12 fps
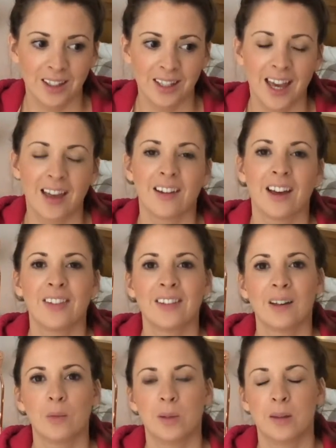Yeah, I think
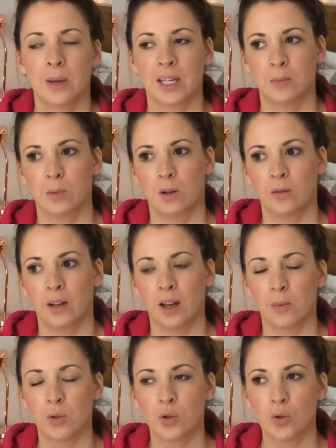that would be the best bit of it.
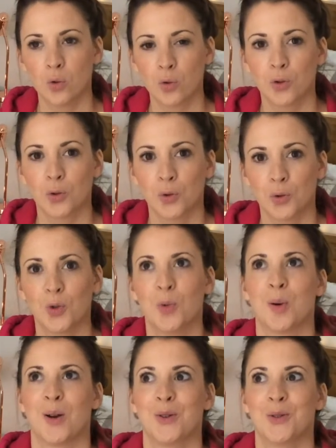I'm so
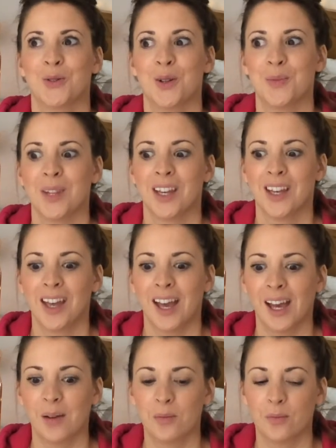proud of them
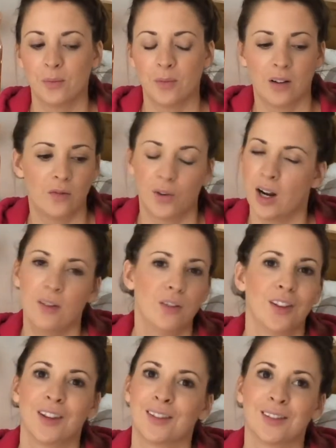for
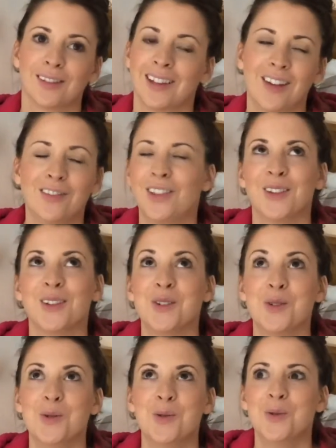everything they
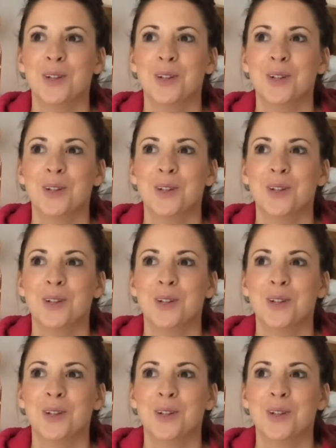do.